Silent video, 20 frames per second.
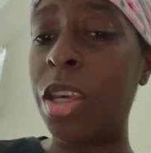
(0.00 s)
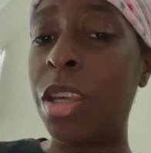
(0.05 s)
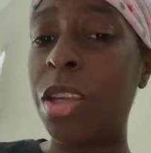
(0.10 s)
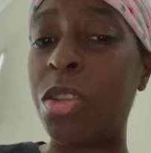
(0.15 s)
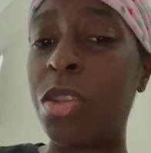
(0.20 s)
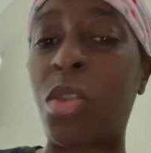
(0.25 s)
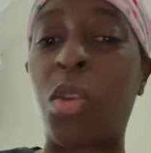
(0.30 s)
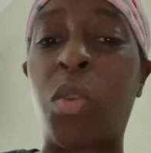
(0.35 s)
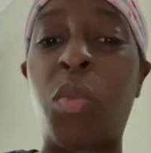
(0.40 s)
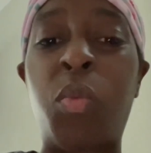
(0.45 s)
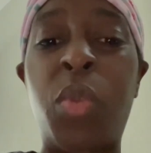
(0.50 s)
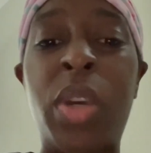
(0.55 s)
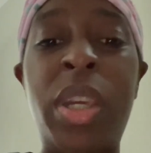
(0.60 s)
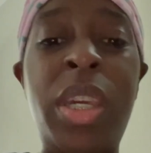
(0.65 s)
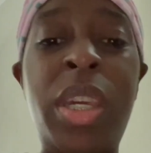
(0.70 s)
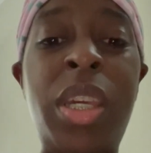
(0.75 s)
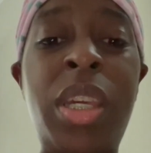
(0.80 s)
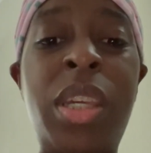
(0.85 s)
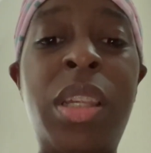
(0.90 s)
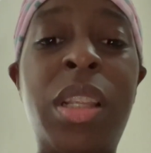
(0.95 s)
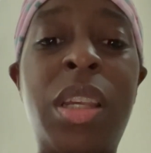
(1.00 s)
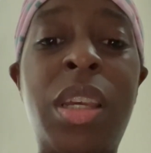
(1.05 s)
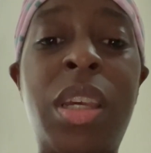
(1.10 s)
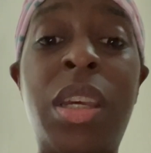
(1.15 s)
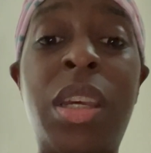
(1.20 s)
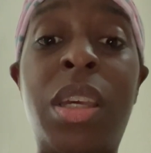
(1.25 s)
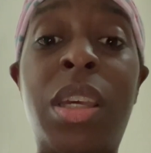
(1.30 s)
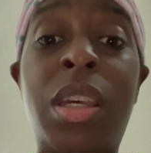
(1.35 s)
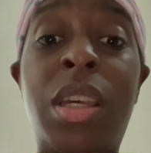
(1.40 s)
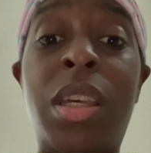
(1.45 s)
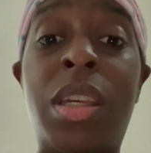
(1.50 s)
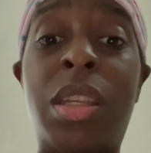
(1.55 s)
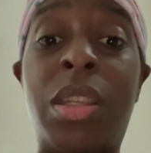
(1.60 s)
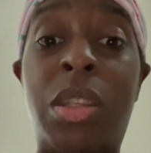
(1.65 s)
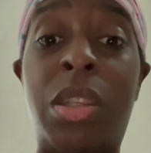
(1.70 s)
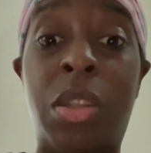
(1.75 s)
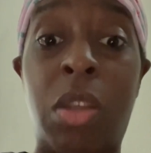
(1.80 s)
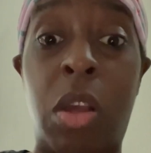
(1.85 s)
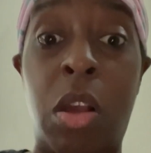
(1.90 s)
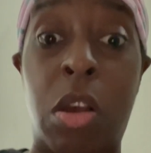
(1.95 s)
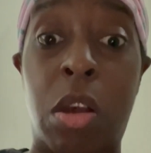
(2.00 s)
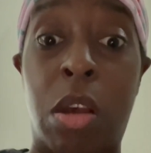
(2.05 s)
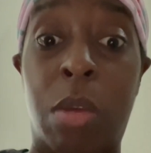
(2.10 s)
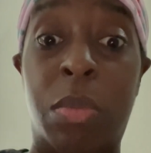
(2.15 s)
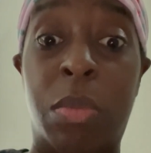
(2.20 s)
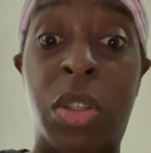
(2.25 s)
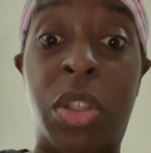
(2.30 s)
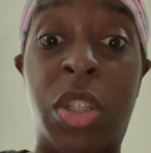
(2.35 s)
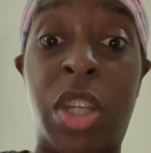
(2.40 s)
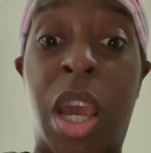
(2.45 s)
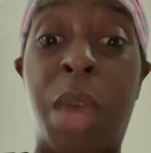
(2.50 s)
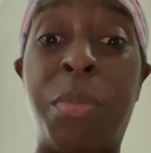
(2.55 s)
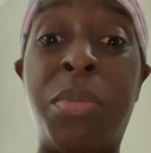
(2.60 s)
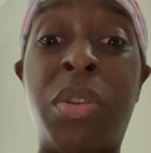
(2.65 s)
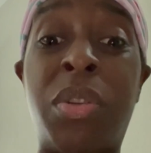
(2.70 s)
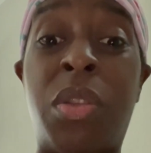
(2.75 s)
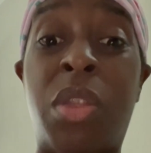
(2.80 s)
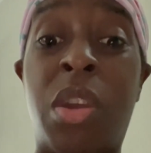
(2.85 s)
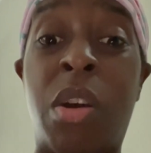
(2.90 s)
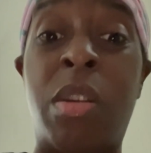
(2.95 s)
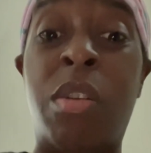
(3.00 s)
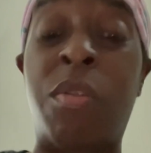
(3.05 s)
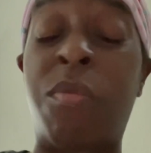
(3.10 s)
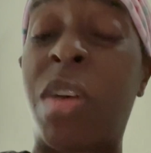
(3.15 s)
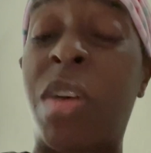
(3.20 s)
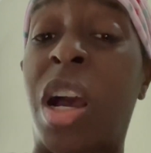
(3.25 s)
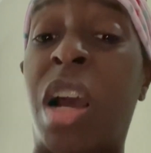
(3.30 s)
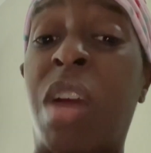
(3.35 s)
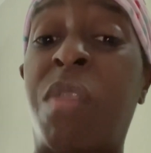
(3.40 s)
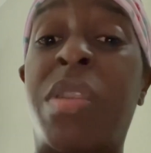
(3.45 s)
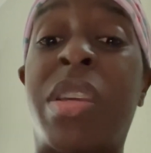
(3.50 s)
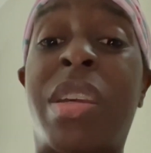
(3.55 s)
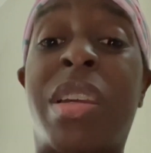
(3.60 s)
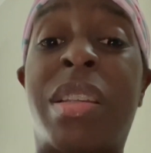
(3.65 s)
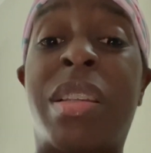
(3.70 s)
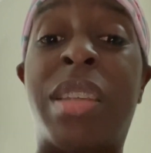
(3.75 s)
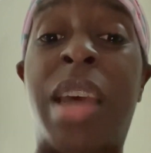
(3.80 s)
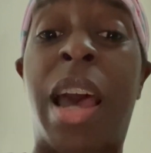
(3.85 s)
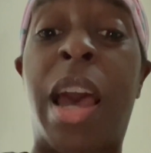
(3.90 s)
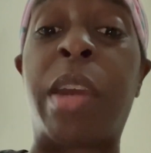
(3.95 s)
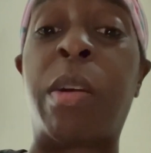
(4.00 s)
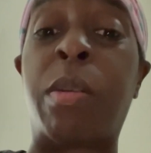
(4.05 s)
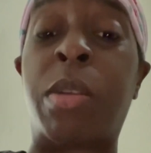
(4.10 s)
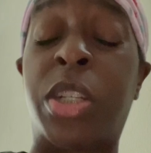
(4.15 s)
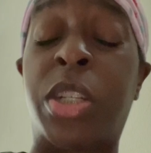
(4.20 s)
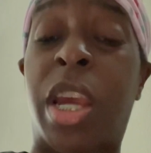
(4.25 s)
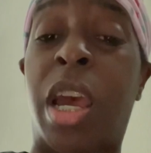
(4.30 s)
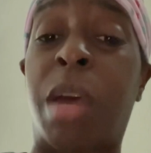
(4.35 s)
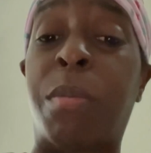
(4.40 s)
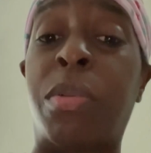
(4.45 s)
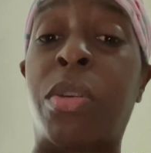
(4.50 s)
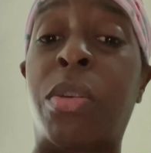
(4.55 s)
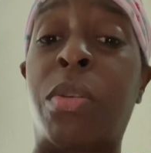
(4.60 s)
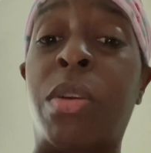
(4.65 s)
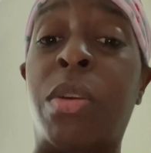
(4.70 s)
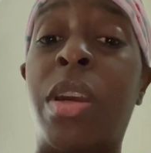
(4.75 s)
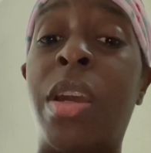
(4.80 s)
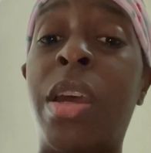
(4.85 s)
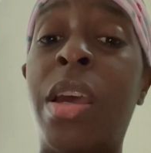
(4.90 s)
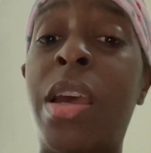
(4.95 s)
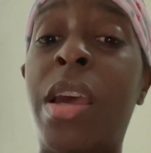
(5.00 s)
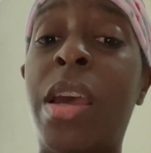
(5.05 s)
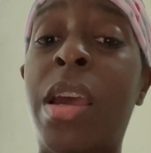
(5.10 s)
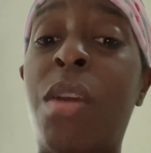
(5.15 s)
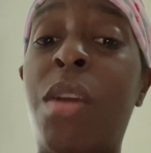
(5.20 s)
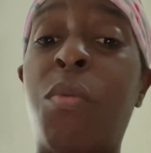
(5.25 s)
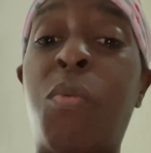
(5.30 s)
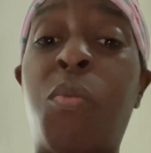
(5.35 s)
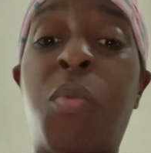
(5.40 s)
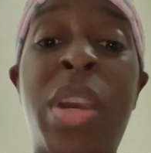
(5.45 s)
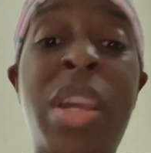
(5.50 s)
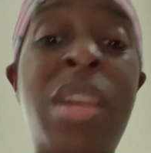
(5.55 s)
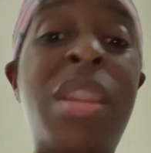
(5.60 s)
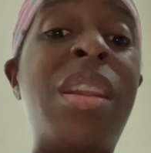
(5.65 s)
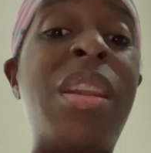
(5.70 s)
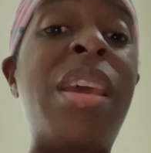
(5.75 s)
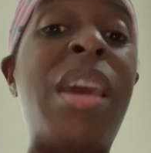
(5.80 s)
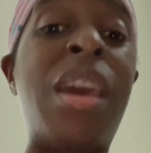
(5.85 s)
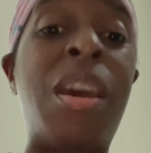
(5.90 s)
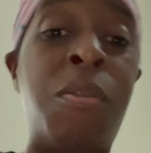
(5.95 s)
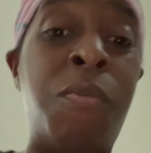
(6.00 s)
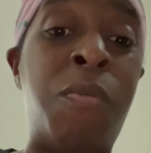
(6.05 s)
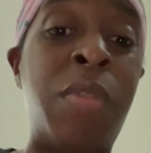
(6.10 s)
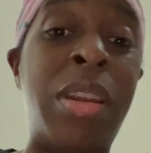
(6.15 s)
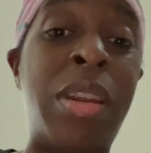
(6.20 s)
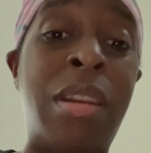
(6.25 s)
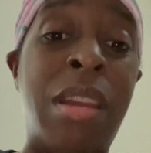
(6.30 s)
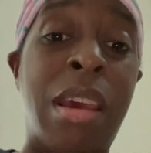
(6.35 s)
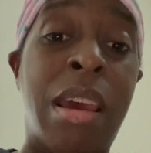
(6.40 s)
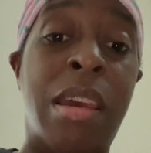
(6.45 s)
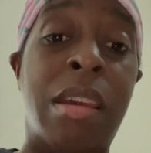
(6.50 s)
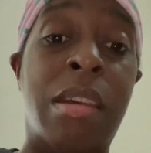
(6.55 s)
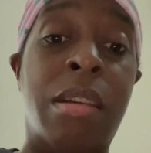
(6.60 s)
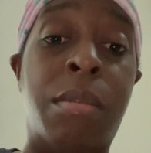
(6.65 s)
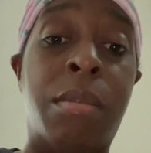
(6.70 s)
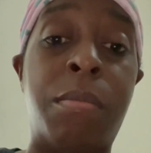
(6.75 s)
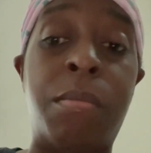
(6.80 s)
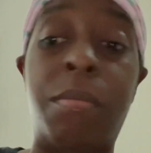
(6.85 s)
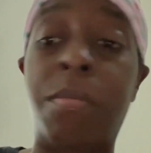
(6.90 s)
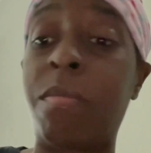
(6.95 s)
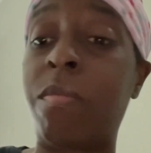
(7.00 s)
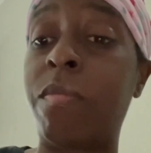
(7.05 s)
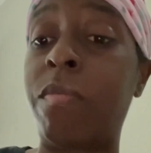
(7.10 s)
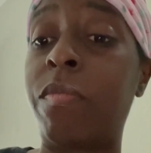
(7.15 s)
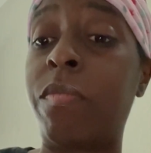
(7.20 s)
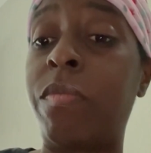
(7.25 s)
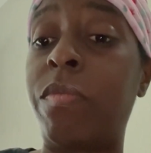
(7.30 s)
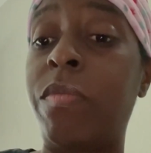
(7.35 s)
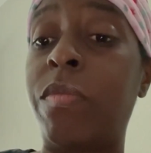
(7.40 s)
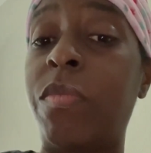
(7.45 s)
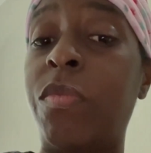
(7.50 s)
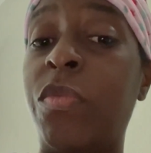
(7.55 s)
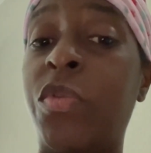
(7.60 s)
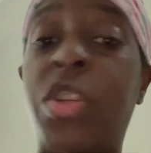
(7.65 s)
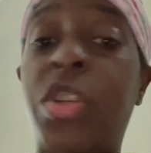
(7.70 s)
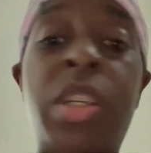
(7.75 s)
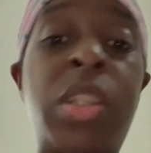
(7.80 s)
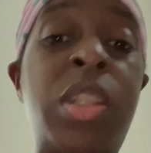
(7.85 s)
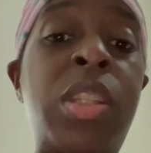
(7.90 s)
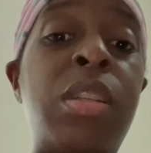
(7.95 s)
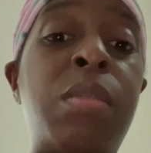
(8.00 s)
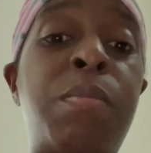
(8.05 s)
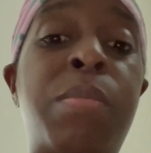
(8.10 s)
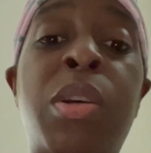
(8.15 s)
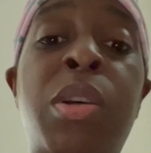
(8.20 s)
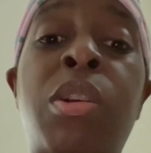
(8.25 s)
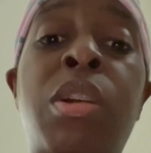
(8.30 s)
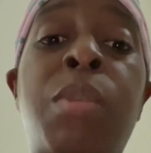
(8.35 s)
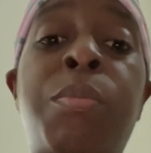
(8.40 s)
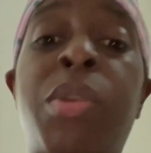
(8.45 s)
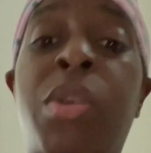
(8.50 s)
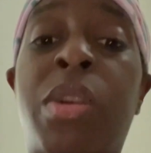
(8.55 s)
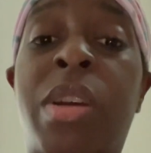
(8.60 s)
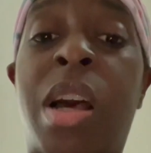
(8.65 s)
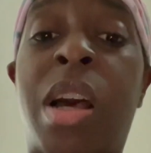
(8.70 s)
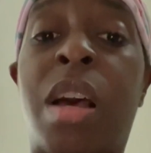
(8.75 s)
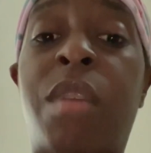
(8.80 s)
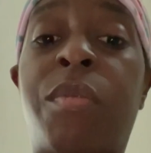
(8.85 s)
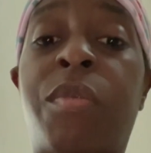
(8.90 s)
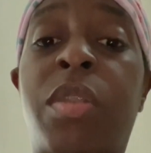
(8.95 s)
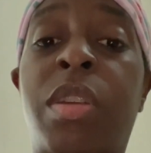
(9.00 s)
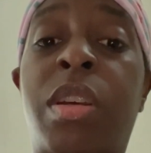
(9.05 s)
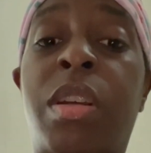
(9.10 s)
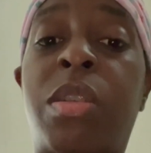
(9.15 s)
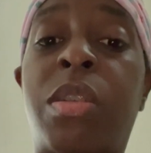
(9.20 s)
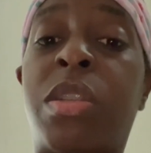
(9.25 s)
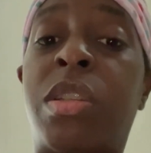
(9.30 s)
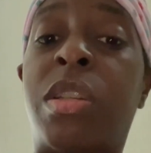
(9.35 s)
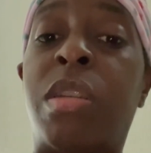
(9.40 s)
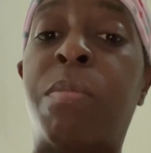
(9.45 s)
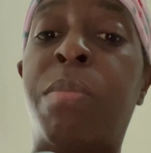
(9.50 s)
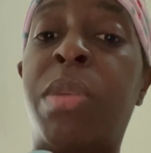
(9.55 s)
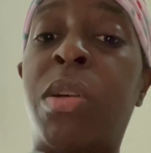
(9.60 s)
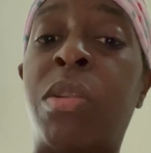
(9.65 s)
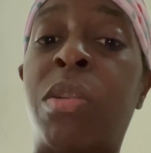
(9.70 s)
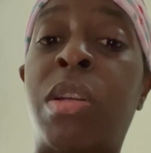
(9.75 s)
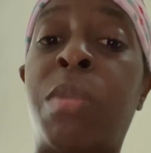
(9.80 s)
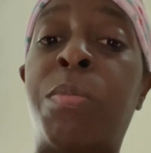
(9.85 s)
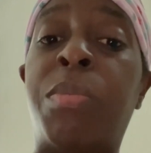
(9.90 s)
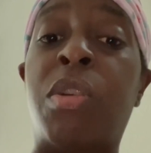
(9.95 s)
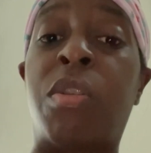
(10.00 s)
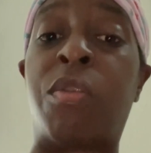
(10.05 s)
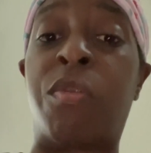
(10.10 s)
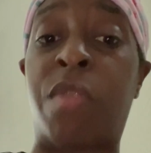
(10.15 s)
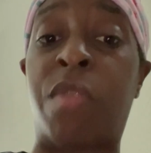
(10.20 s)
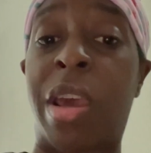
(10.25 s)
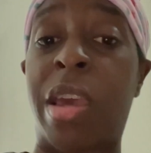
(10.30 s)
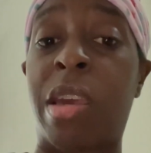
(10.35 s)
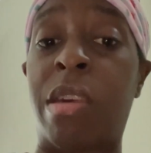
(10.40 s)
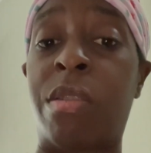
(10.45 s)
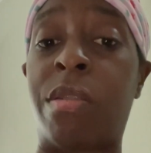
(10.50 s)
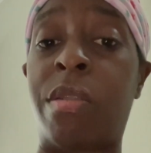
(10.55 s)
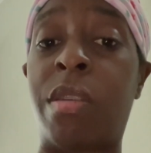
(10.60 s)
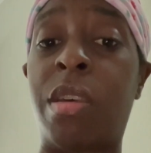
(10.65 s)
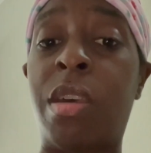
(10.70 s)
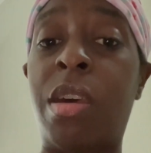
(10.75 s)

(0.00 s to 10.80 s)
So read Psalms chapter 35, the entire chapter. Read it every day just to build up your confidence, to build up your faith,